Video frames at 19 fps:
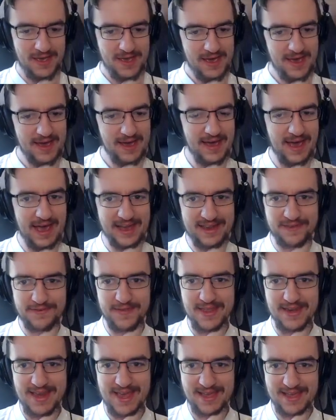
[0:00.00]
Uh, as for
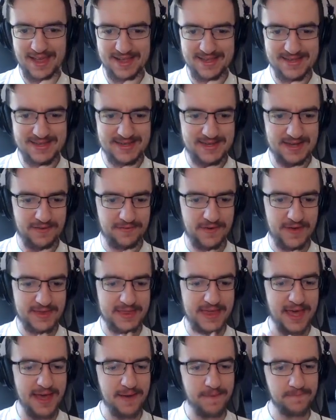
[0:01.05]
the decals and stuff like
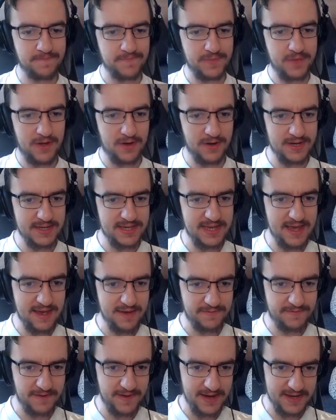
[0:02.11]
that, honestly,
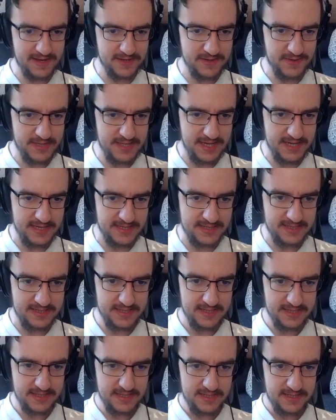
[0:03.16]
I feel like doing this.
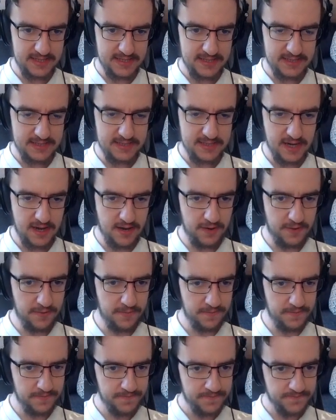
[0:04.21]

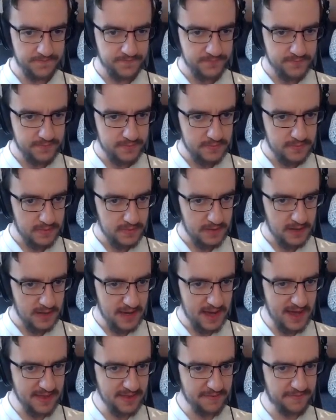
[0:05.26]
So,
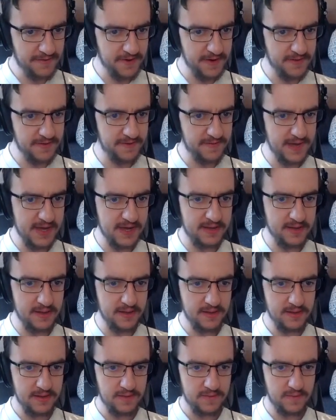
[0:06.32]
at the front of the
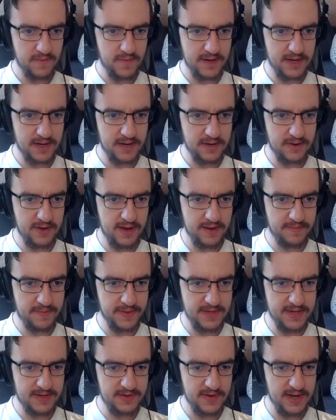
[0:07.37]
vehicle, we're going to go ahead and put
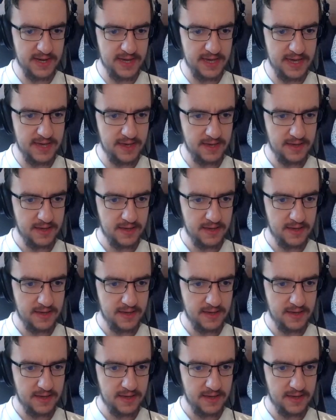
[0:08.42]
this right here.